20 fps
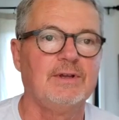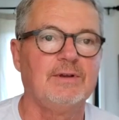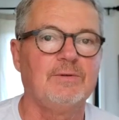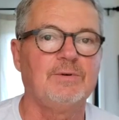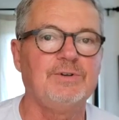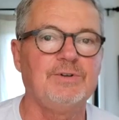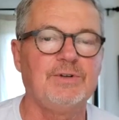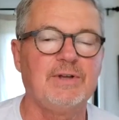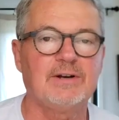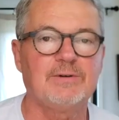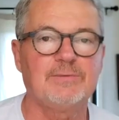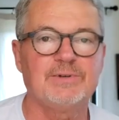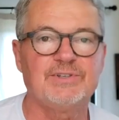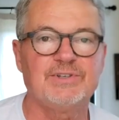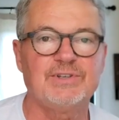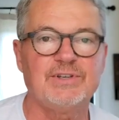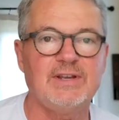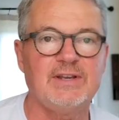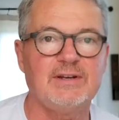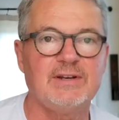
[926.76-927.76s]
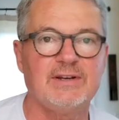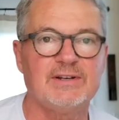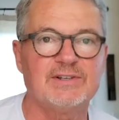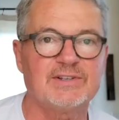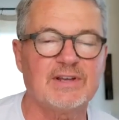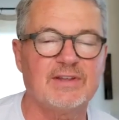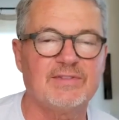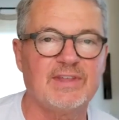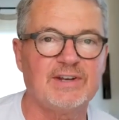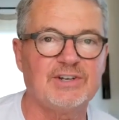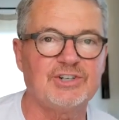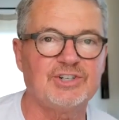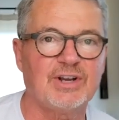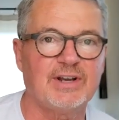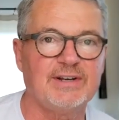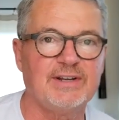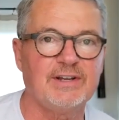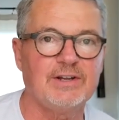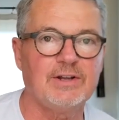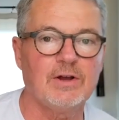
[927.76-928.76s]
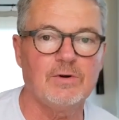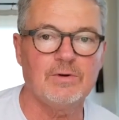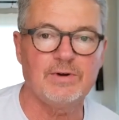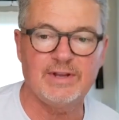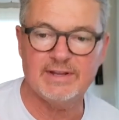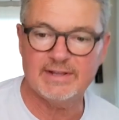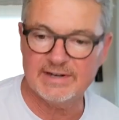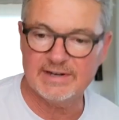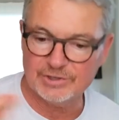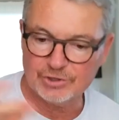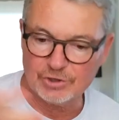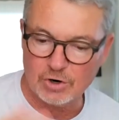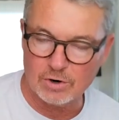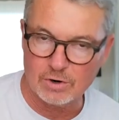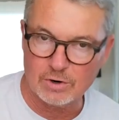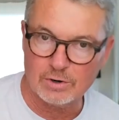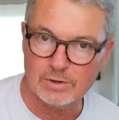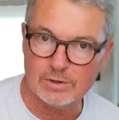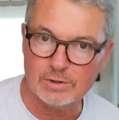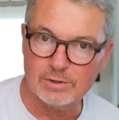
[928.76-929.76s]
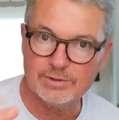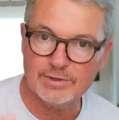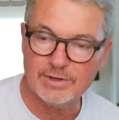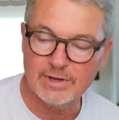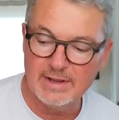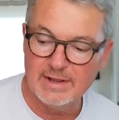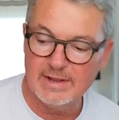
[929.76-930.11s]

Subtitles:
When you get a receipt and it's got that shiny coating and it's curled,